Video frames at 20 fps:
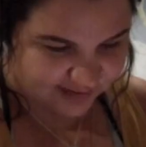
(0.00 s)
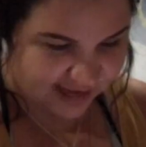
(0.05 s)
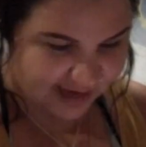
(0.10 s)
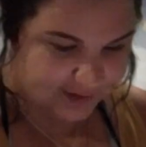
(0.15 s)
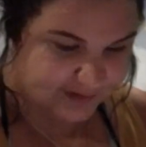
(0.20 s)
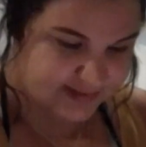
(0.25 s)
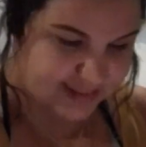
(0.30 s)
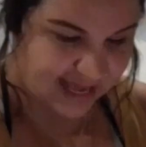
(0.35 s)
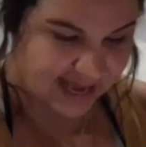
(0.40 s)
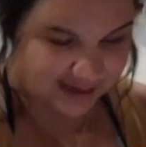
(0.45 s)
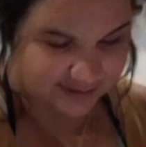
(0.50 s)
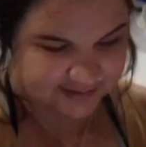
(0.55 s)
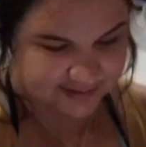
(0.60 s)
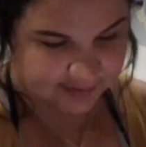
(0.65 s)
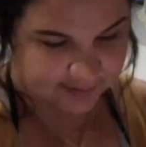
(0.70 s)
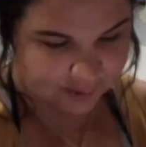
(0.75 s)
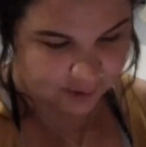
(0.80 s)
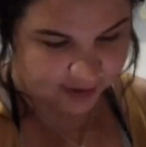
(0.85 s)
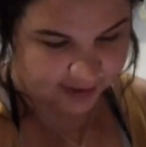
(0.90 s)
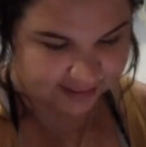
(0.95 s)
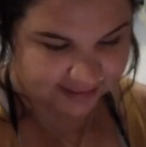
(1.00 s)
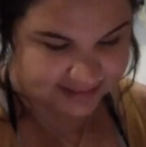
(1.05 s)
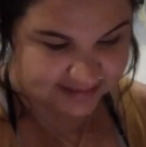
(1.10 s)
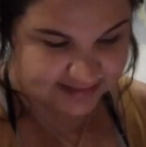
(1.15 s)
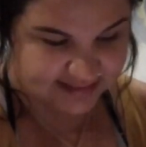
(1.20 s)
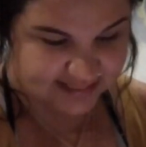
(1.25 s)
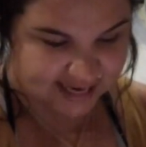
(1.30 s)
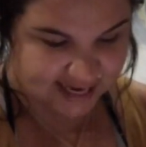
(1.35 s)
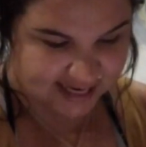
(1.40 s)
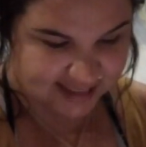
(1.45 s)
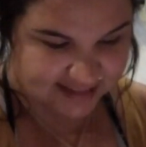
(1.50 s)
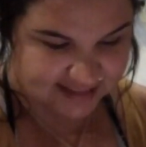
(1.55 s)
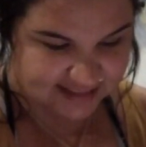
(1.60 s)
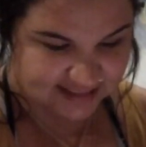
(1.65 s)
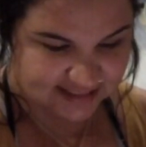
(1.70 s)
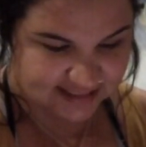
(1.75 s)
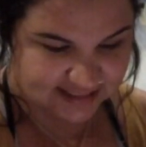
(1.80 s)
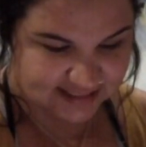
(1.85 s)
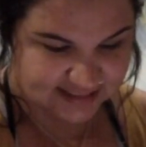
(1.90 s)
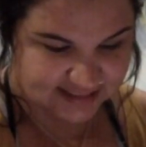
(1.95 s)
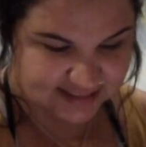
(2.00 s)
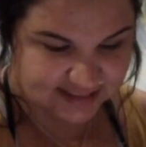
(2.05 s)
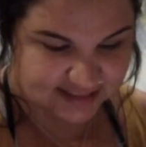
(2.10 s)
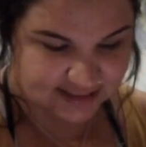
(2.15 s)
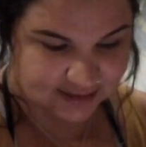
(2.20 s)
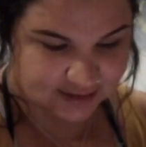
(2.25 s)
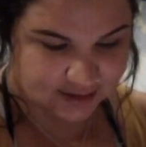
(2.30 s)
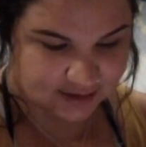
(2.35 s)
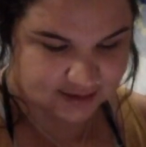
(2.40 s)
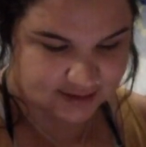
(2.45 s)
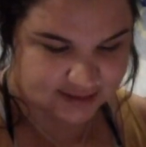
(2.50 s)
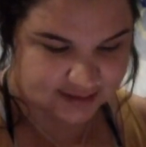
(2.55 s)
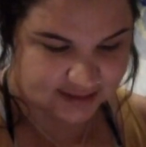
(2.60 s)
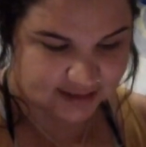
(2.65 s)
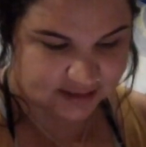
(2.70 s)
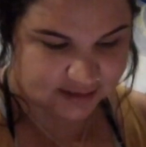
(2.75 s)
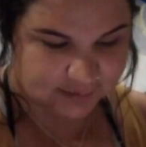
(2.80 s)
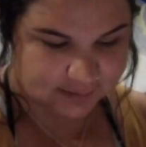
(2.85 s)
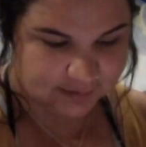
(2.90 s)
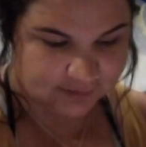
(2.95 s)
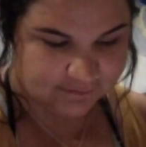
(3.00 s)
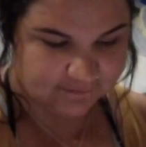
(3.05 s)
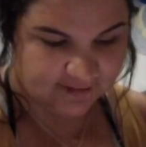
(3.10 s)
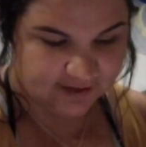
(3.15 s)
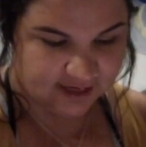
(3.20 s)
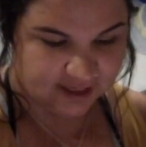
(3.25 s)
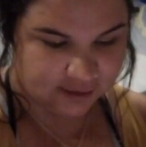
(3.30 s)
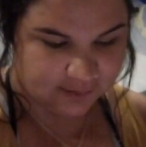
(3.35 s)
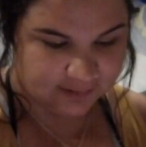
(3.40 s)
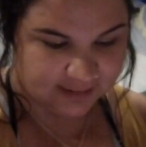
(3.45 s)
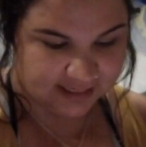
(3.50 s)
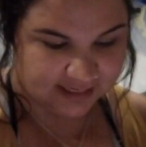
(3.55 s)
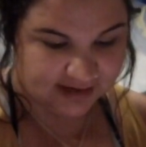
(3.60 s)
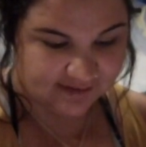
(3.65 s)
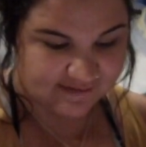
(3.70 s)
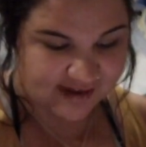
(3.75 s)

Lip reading: How's the housing market in Texas? Because your girl's looking to move there at the beginning of